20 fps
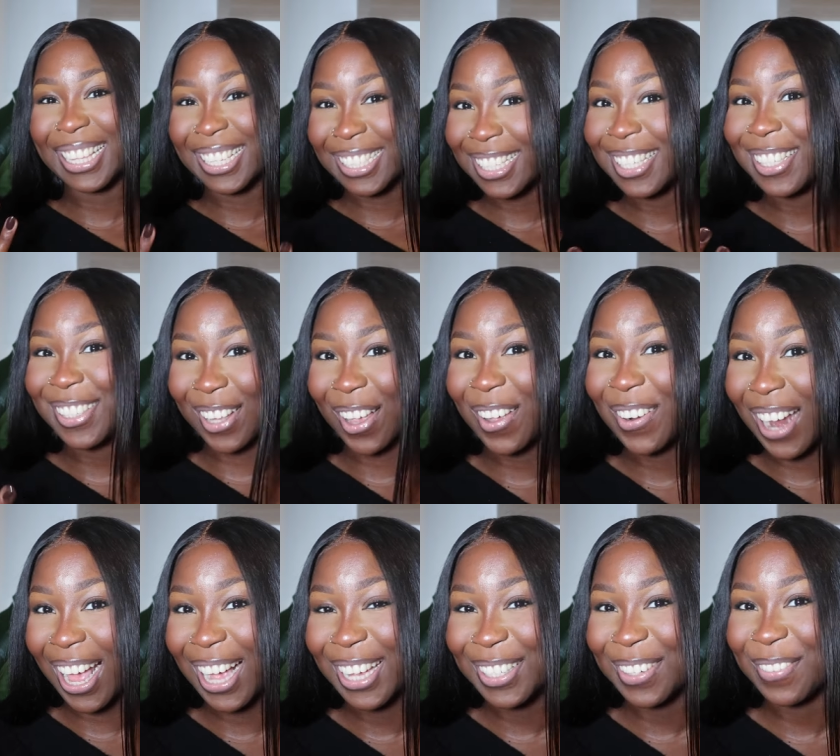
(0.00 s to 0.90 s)
this is so
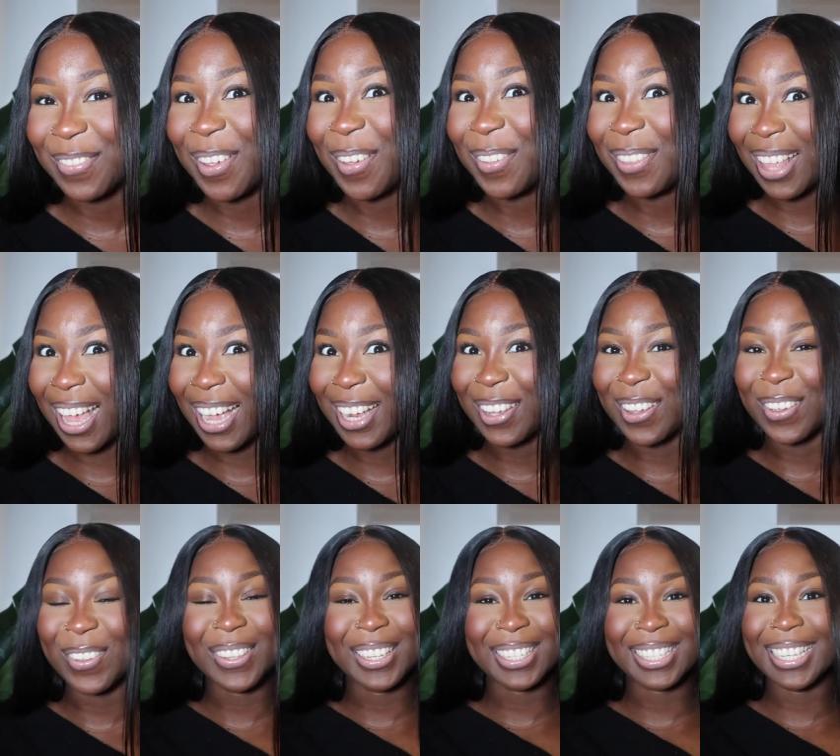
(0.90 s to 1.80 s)
nice of you, thank
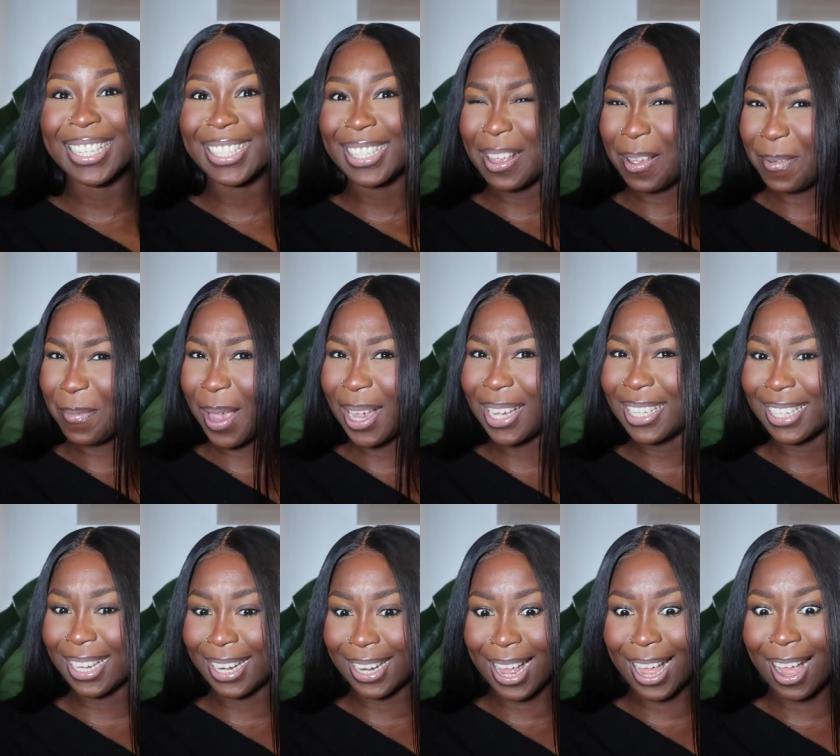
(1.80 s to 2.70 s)
you, this is
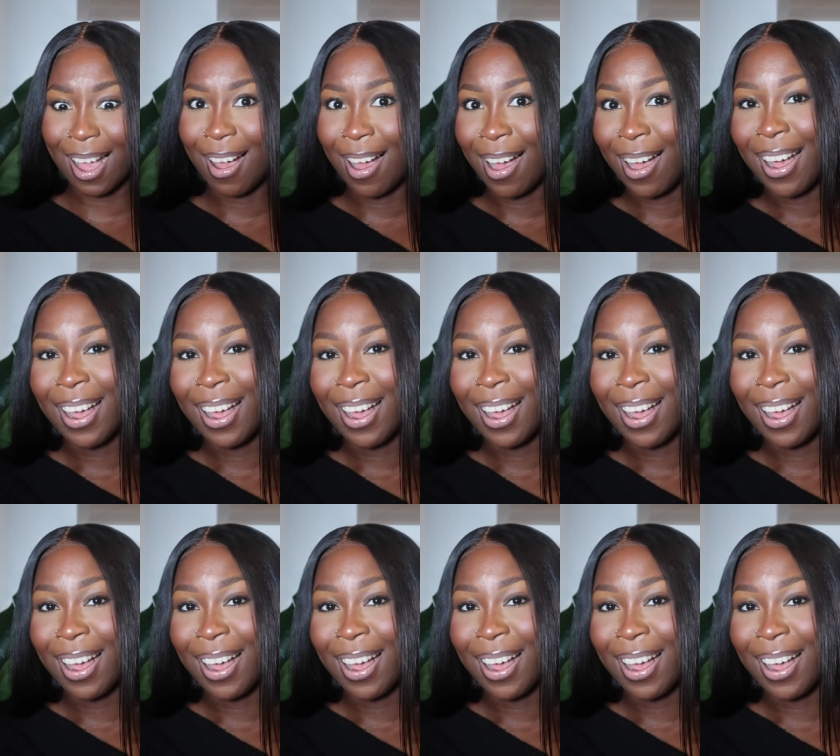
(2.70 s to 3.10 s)
amazing. Like,